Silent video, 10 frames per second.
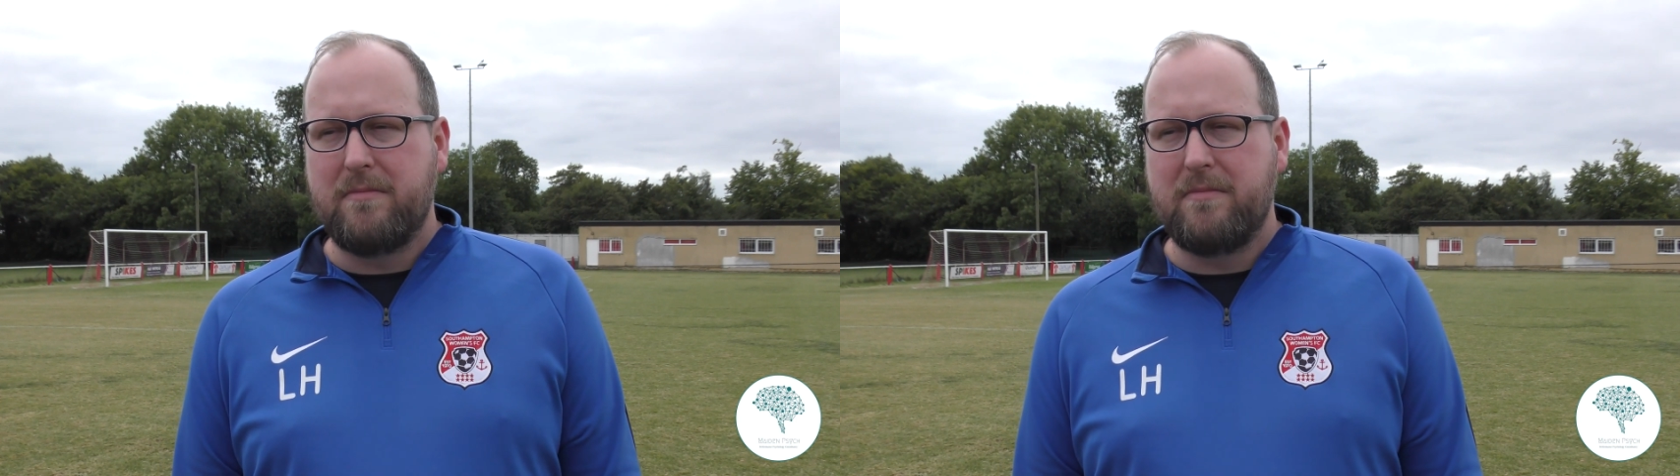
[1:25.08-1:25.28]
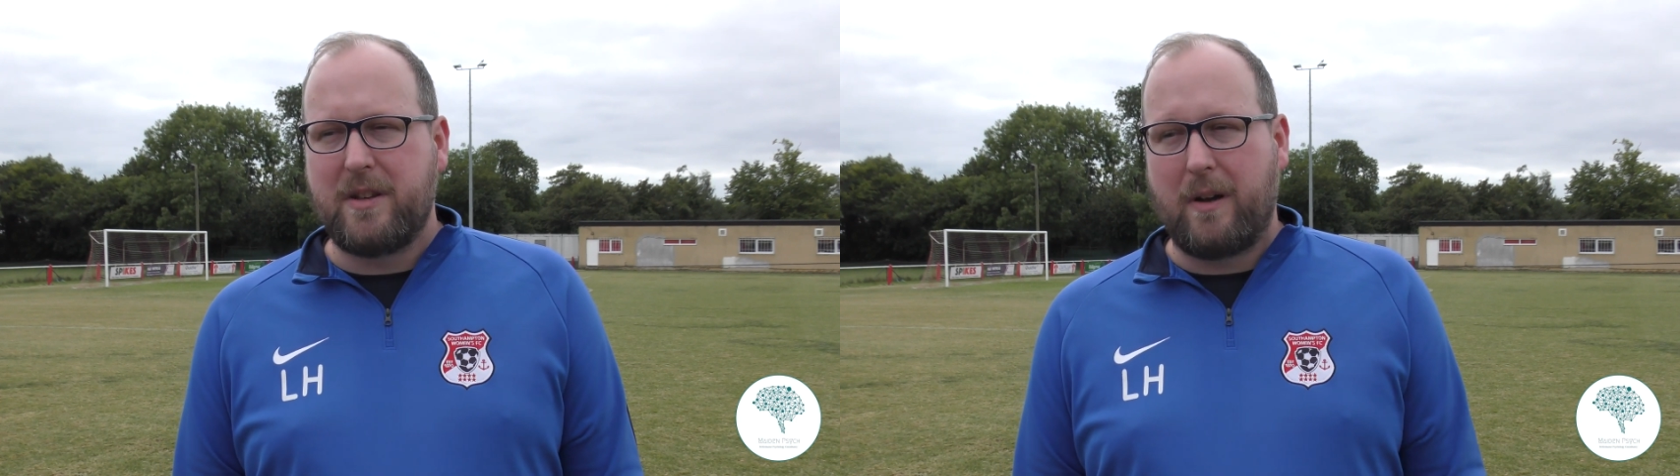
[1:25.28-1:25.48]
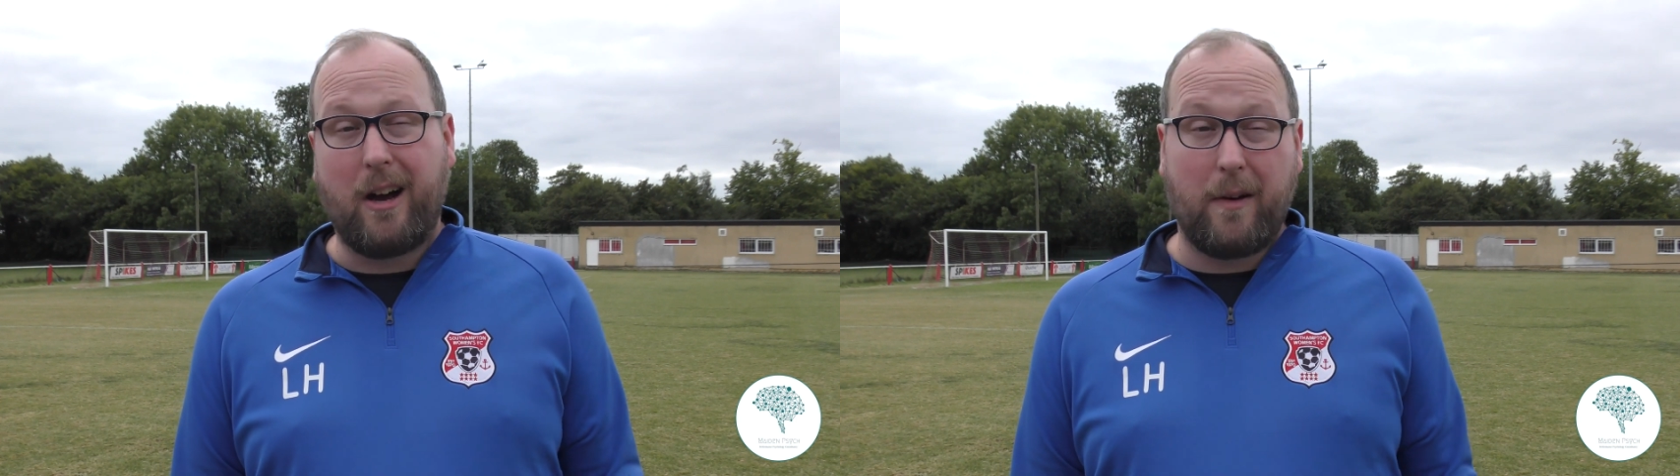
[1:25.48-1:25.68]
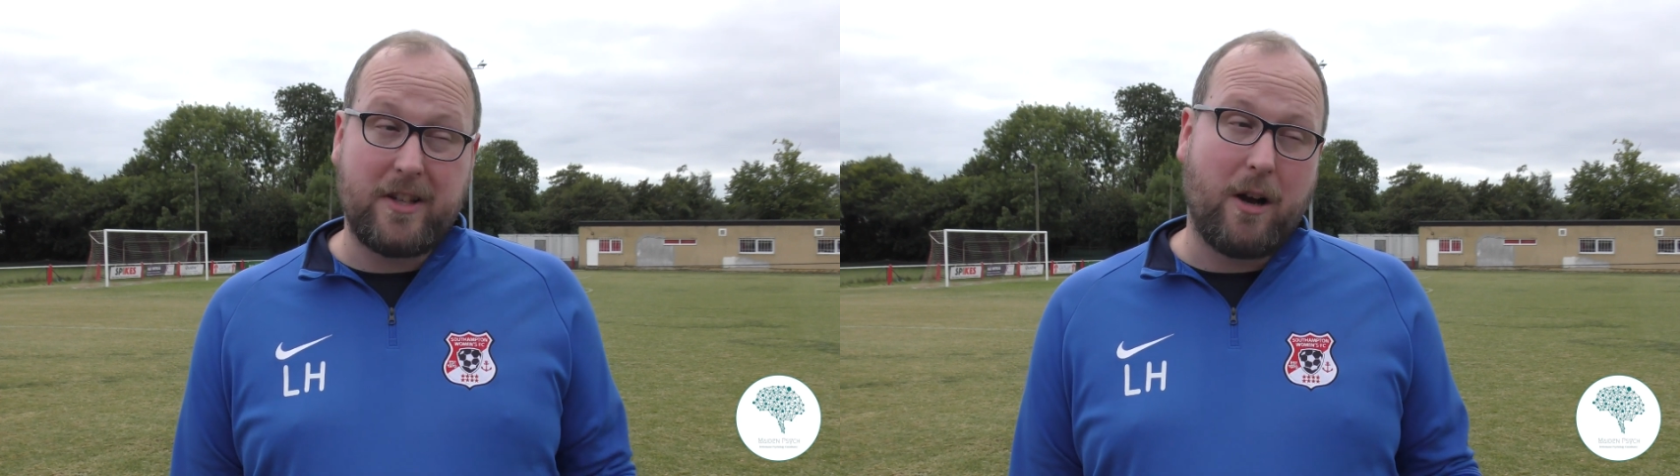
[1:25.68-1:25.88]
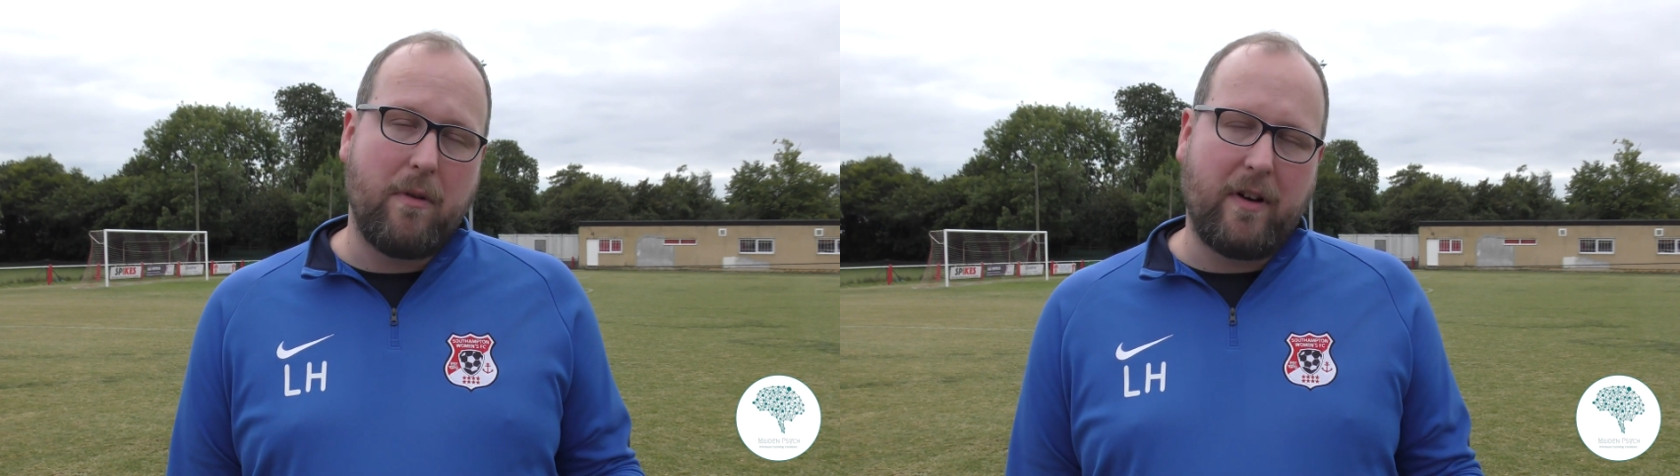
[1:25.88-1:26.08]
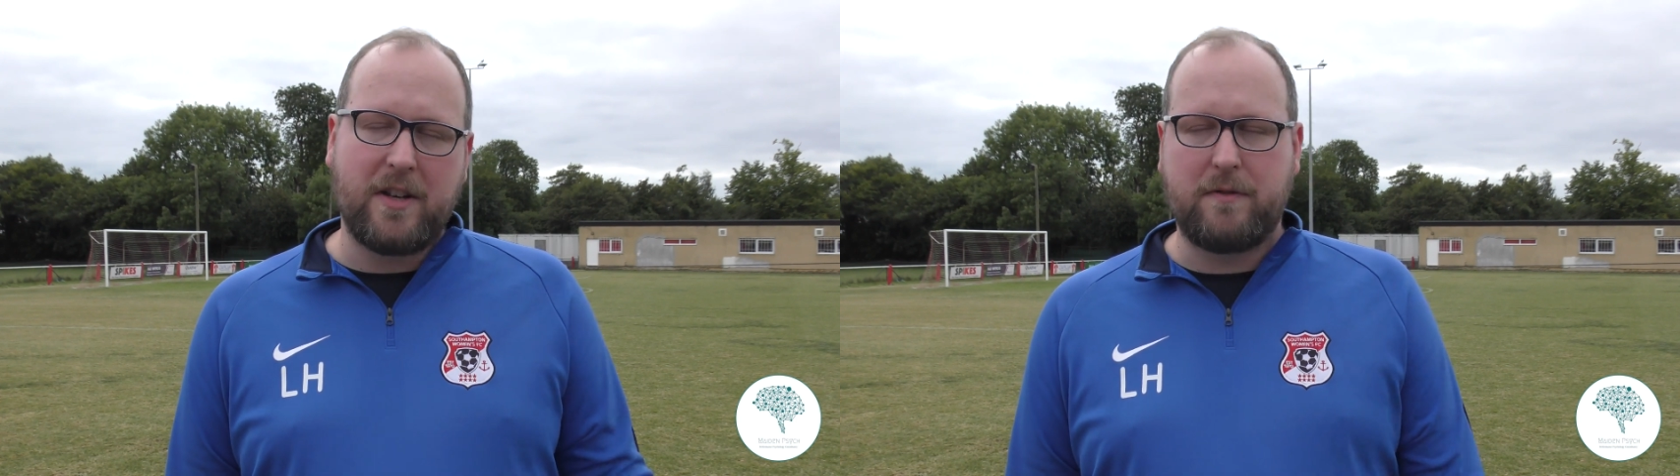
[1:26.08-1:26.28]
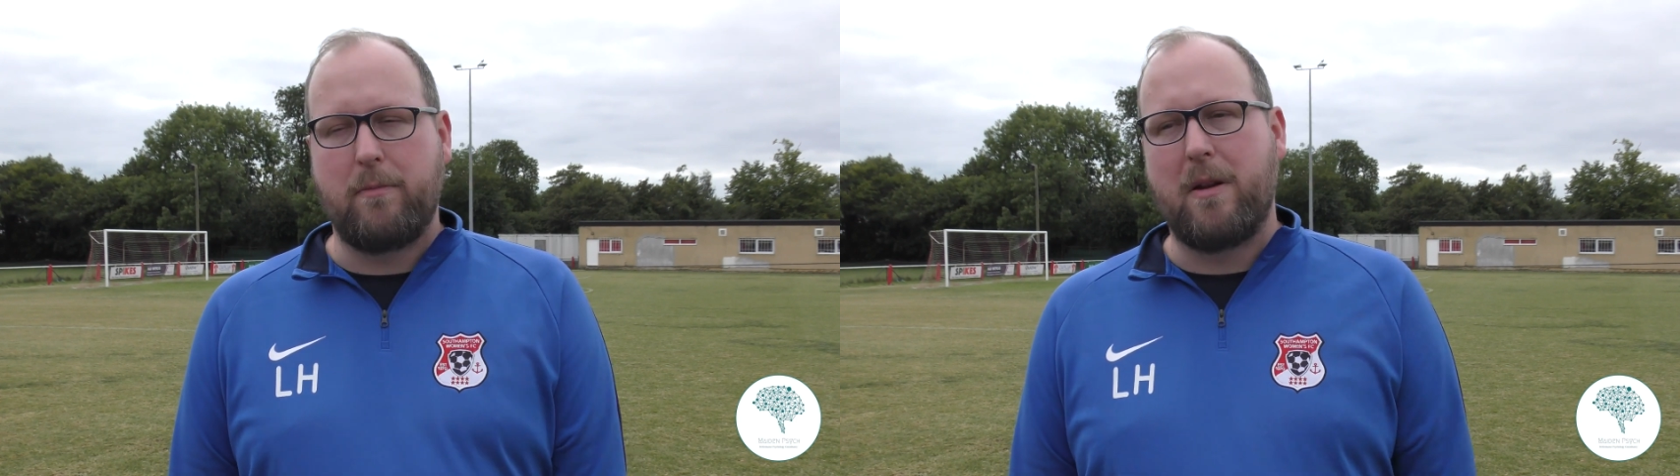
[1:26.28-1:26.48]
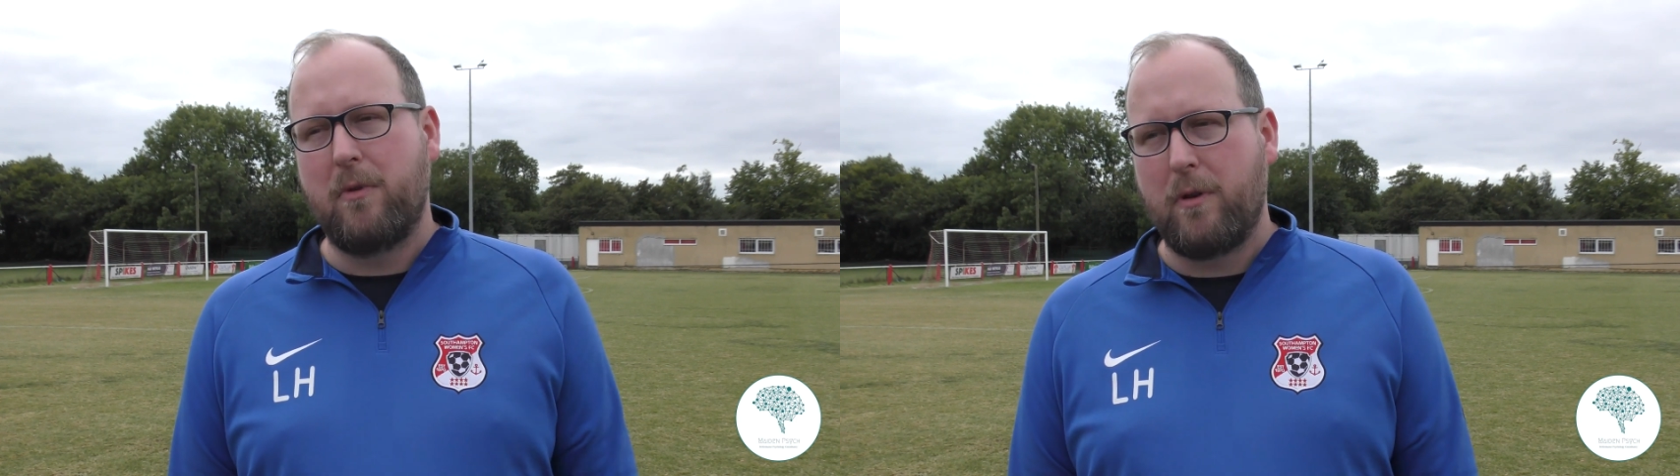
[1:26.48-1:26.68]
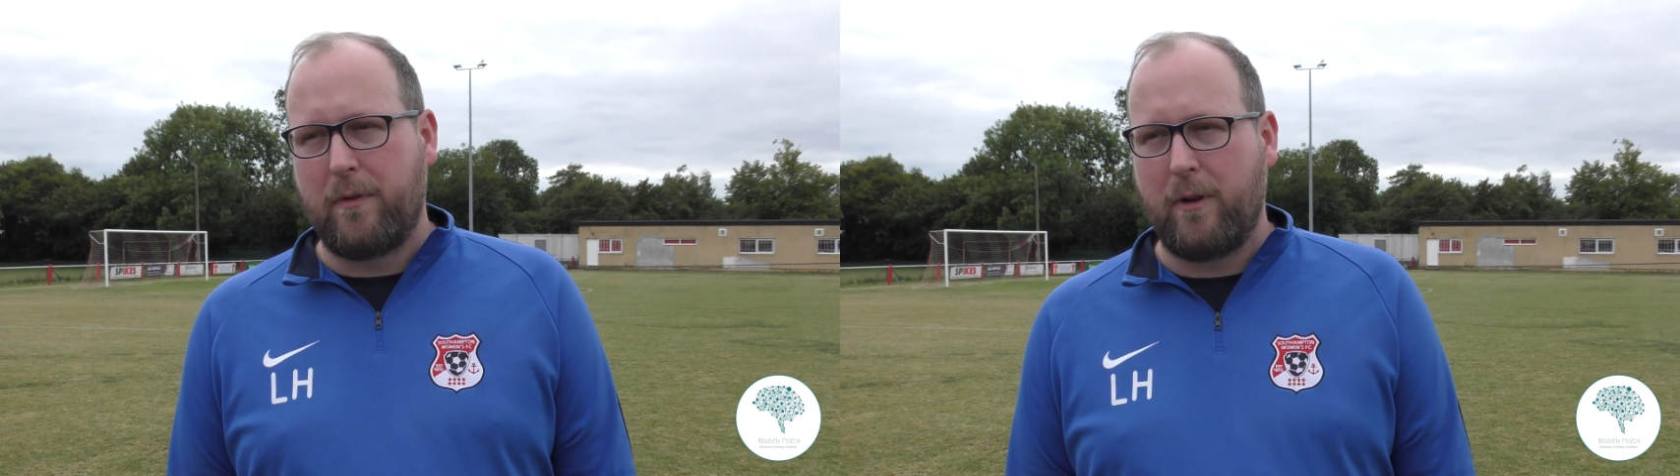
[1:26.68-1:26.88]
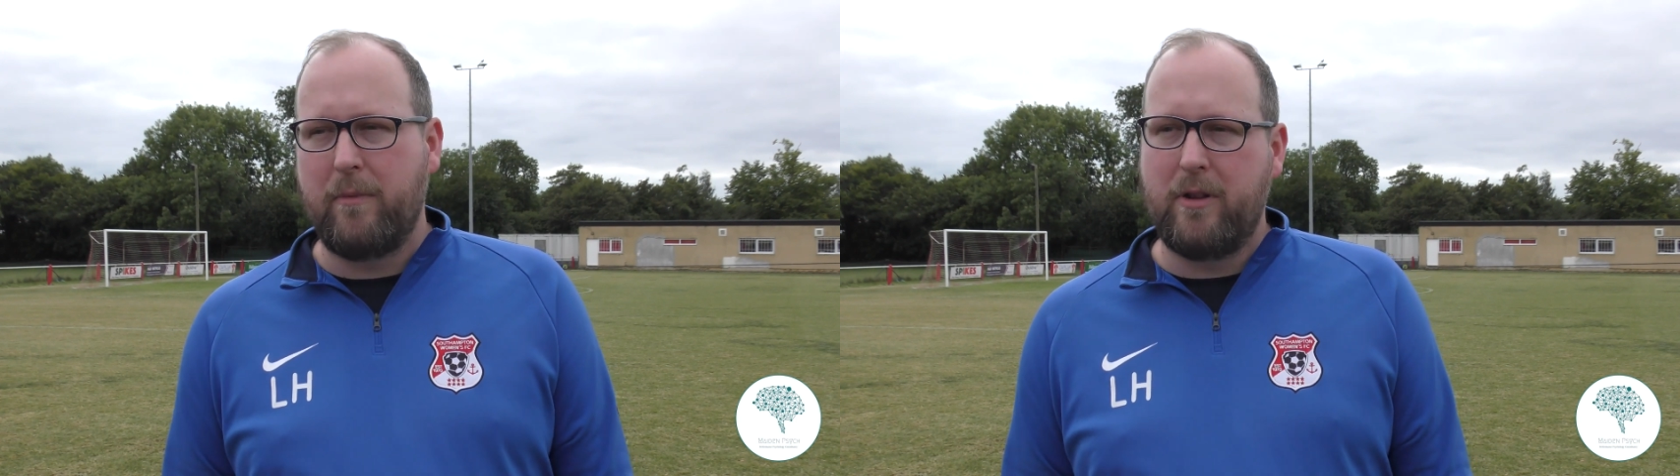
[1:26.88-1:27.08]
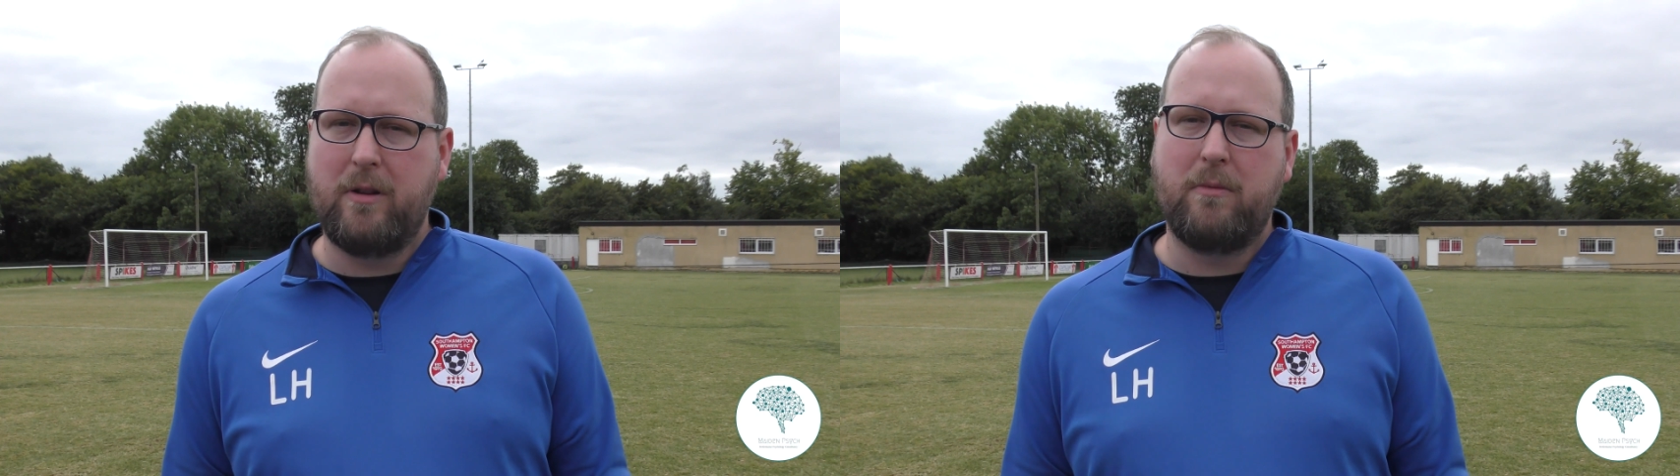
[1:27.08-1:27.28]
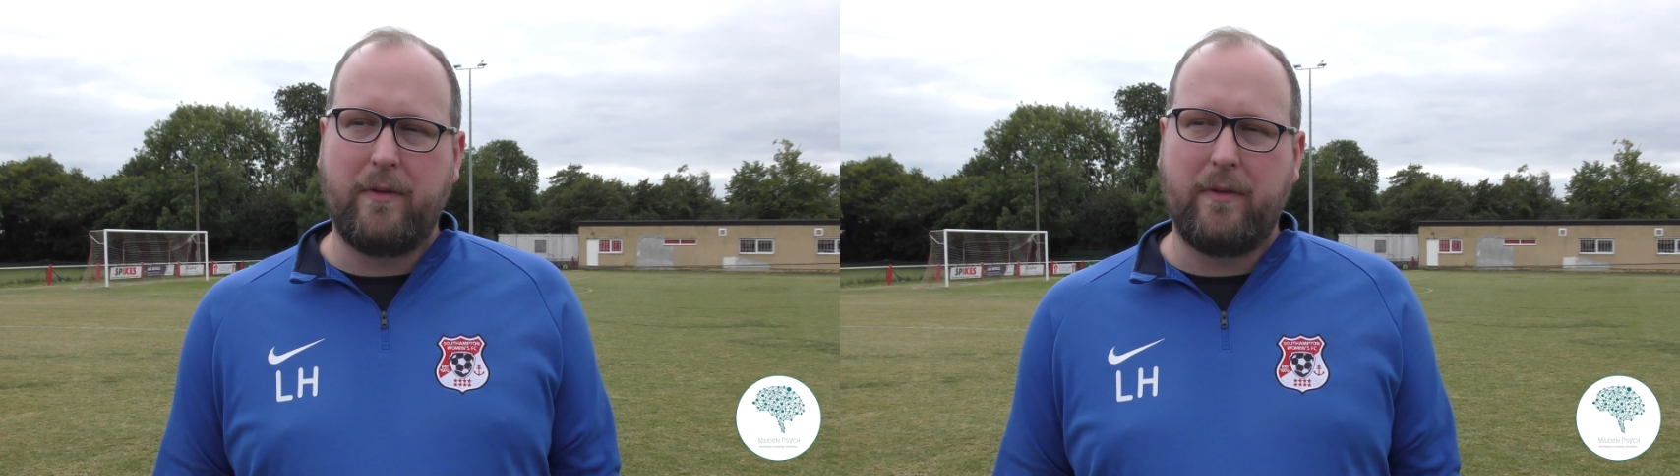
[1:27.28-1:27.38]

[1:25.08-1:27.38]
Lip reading: So at half time we've asked for a bit more from them.